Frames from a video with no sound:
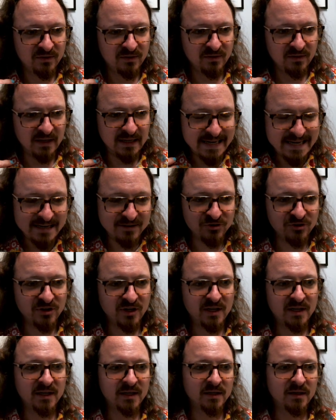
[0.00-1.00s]

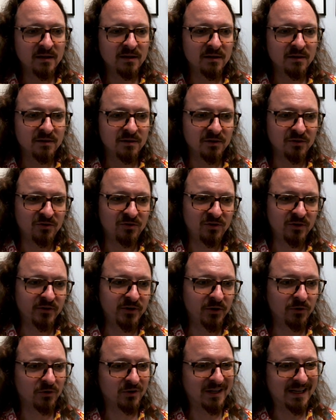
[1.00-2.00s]
Initiating the
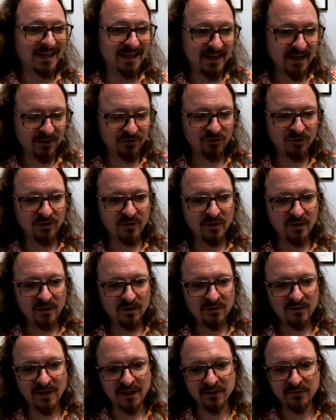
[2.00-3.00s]
serial connection
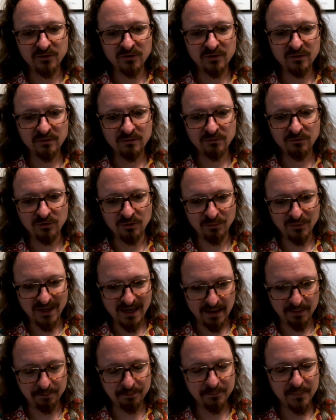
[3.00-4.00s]
takes some time.